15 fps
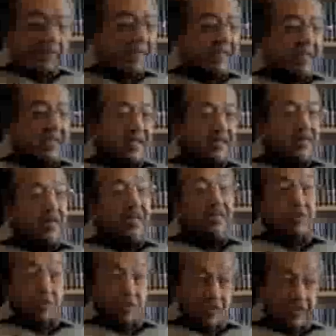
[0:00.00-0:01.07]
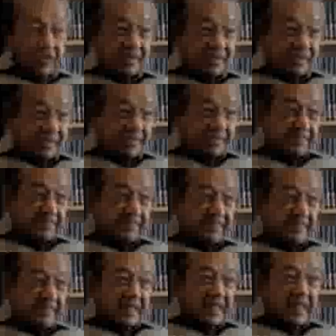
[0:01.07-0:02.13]
made in US dollars,
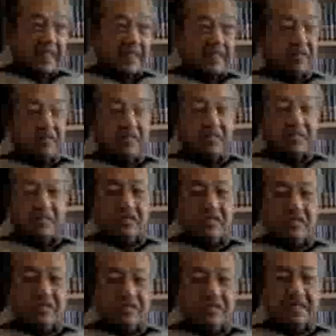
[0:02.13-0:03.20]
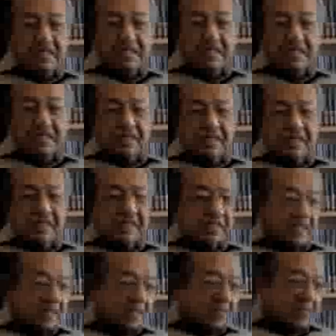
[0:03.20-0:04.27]
and the US dollar
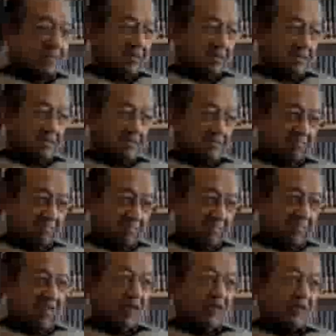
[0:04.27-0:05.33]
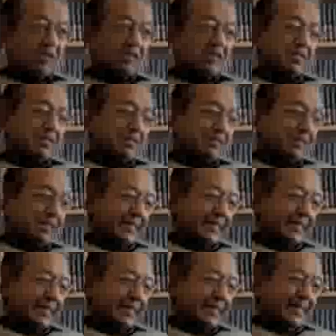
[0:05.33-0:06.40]
is not
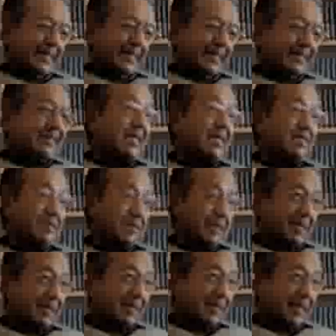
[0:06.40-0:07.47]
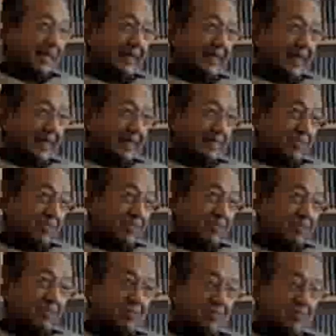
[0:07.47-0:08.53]
stable at times. So